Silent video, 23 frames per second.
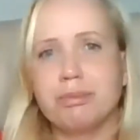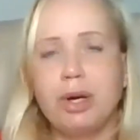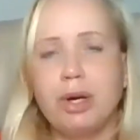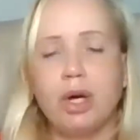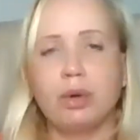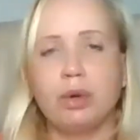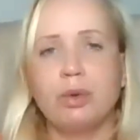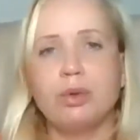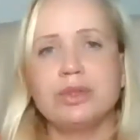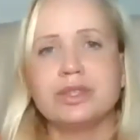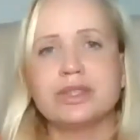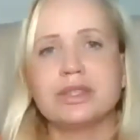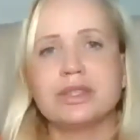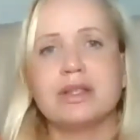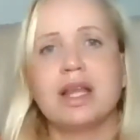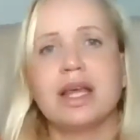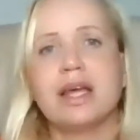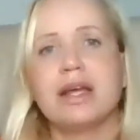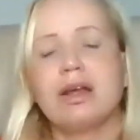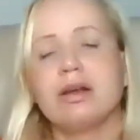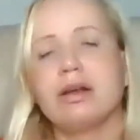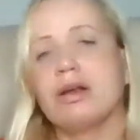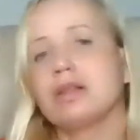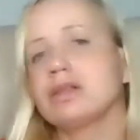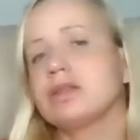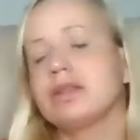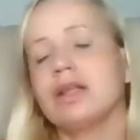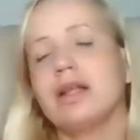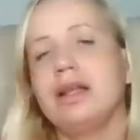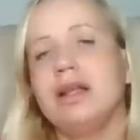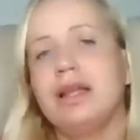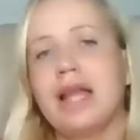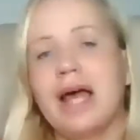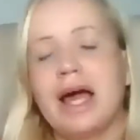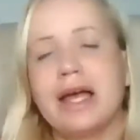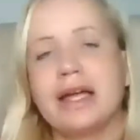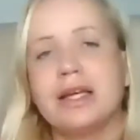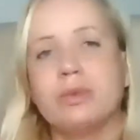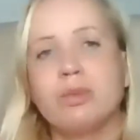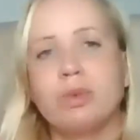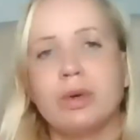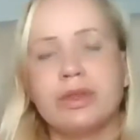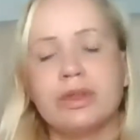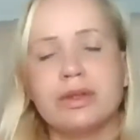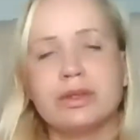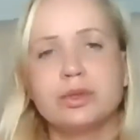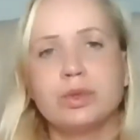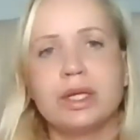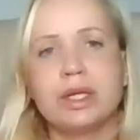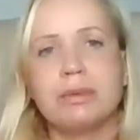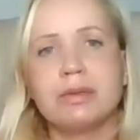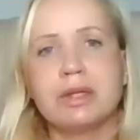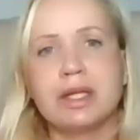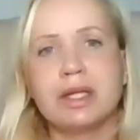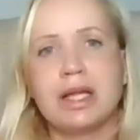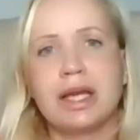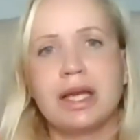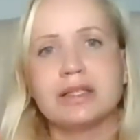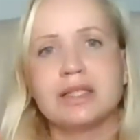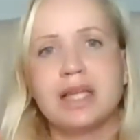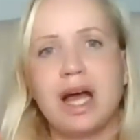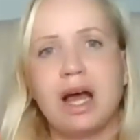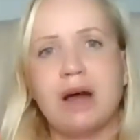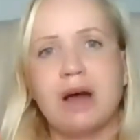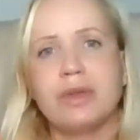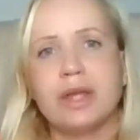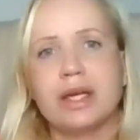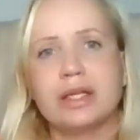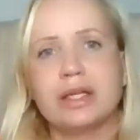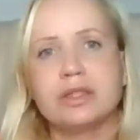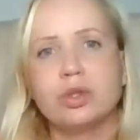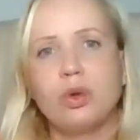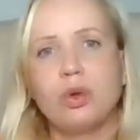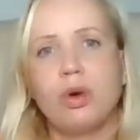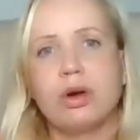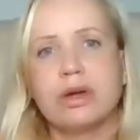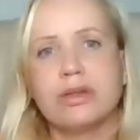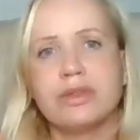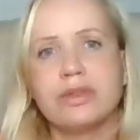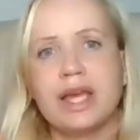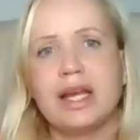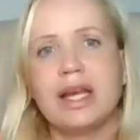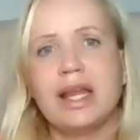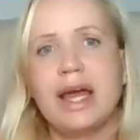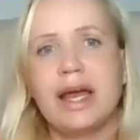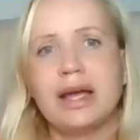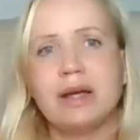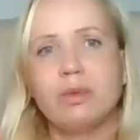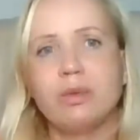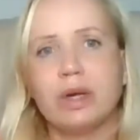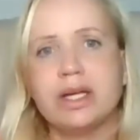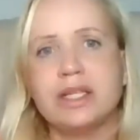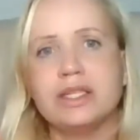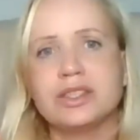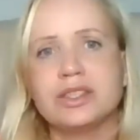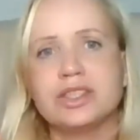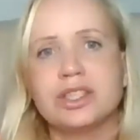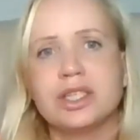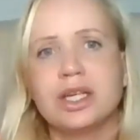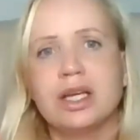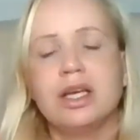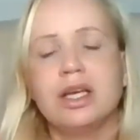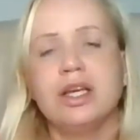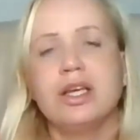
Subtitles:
posts that are not aligned with the dream client, how they talk, their language.